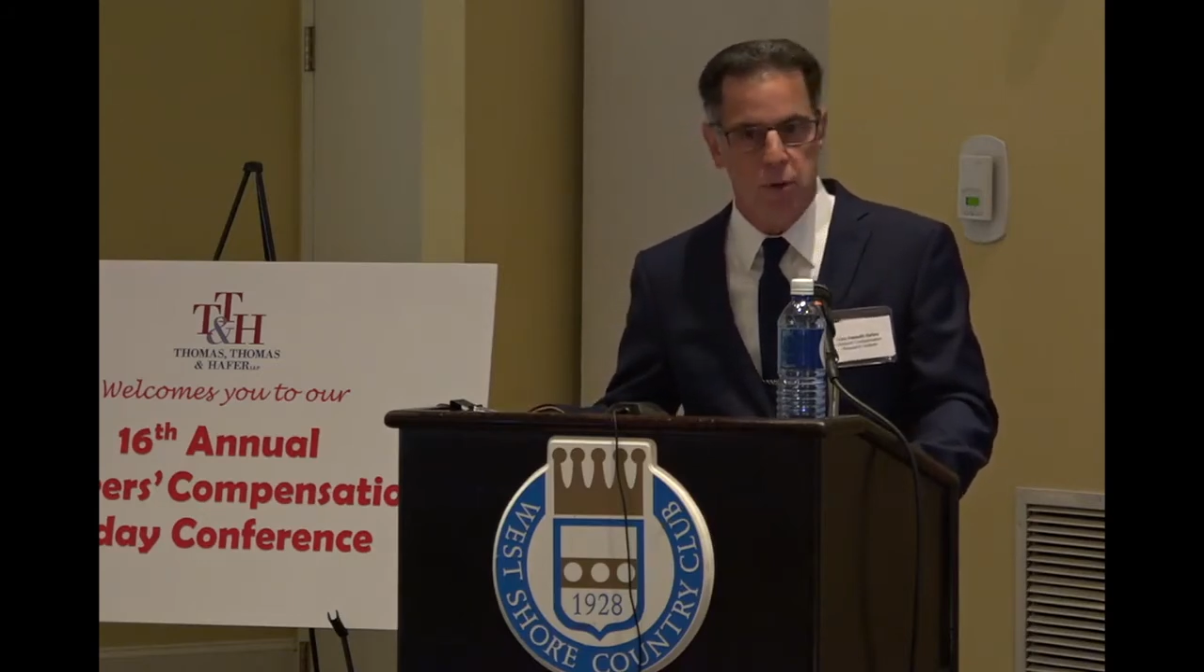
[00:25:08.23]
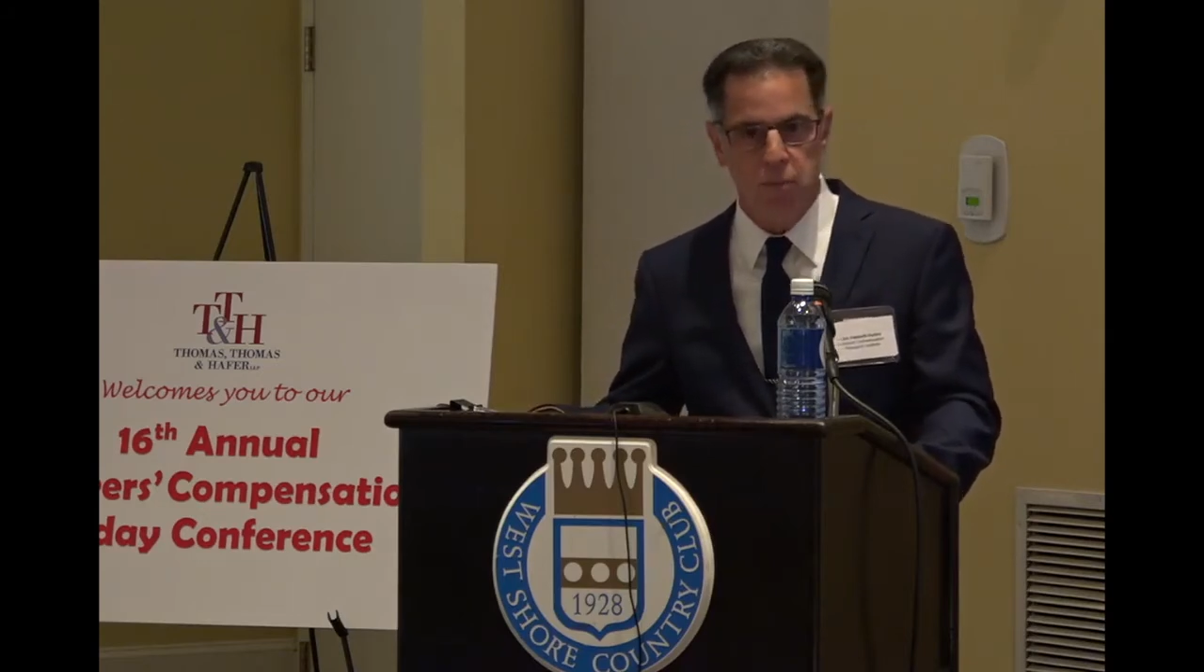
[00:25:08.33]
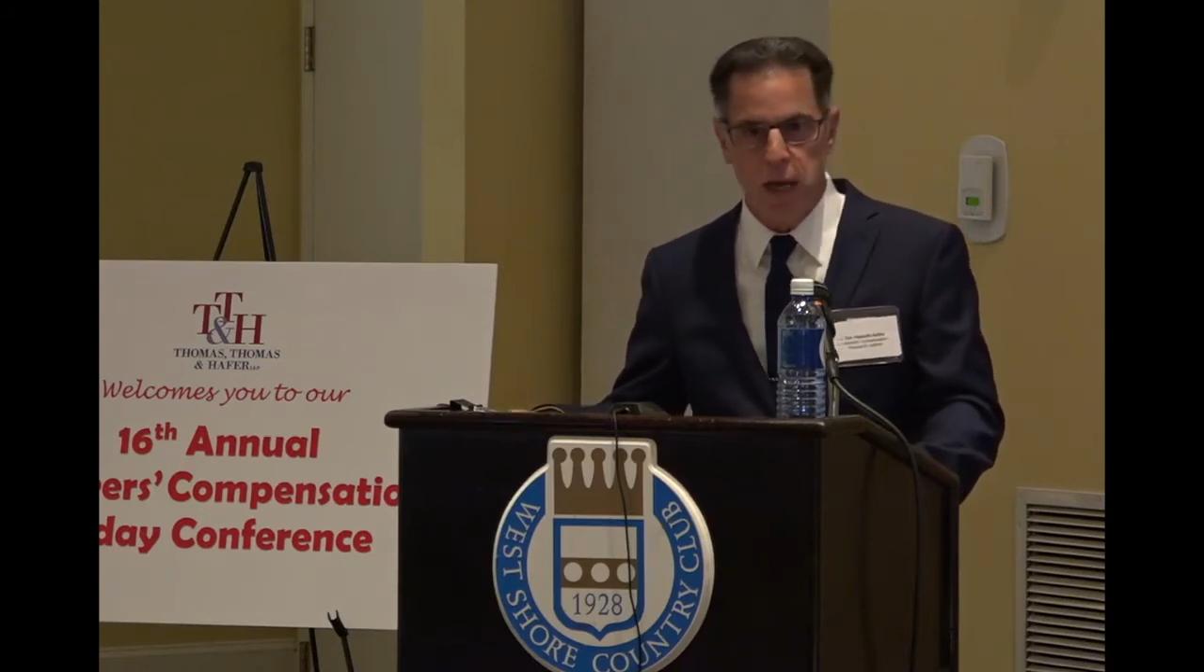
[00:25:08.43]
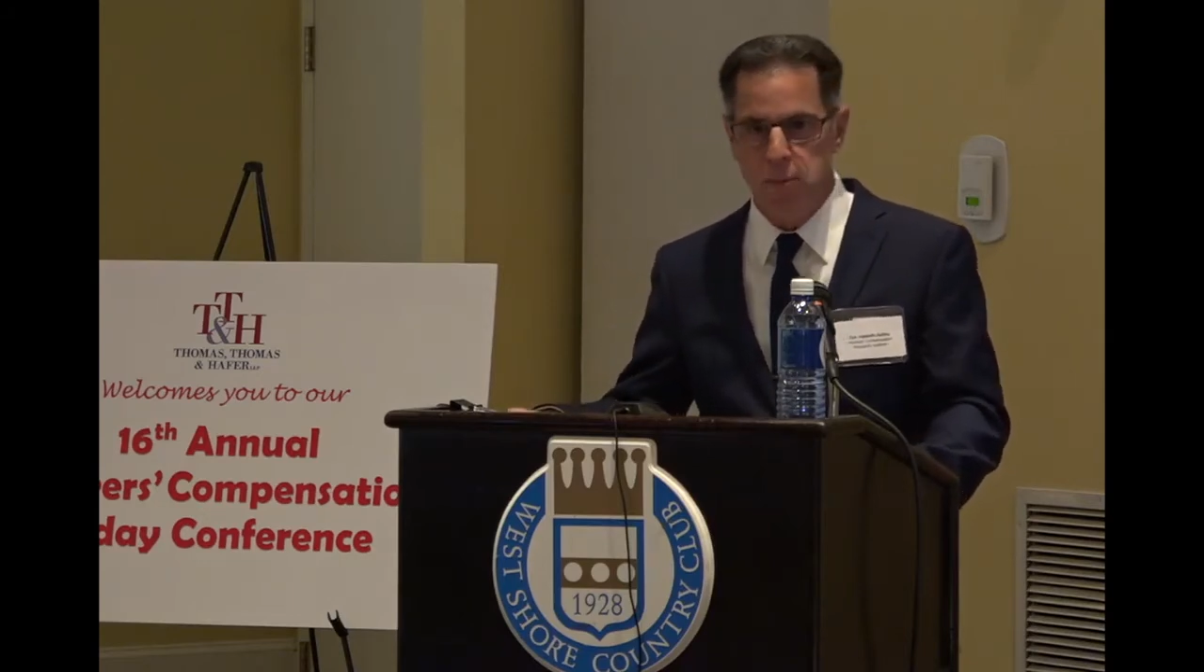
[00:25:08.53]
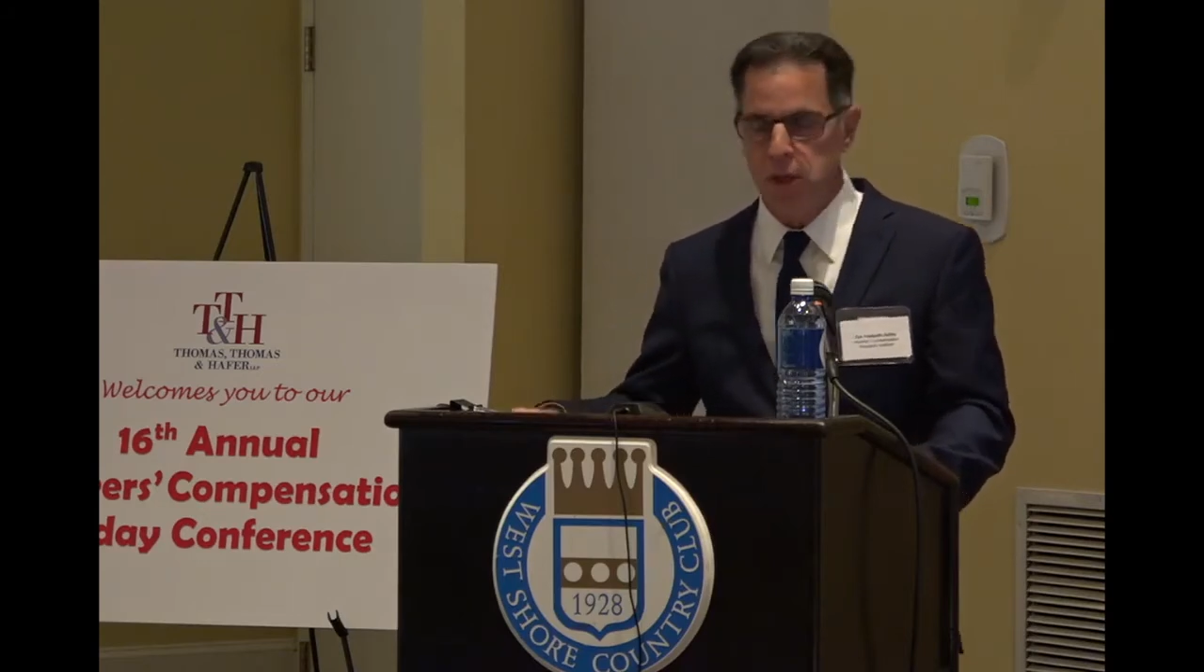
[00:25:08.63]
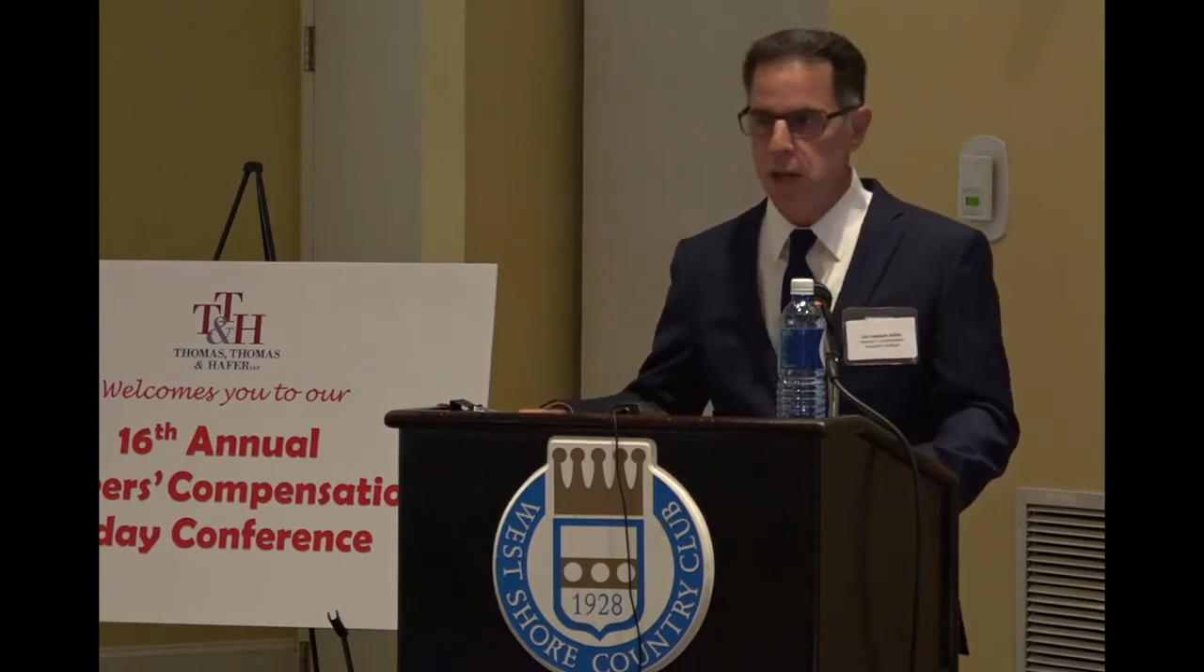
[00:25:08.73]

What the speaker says: a baby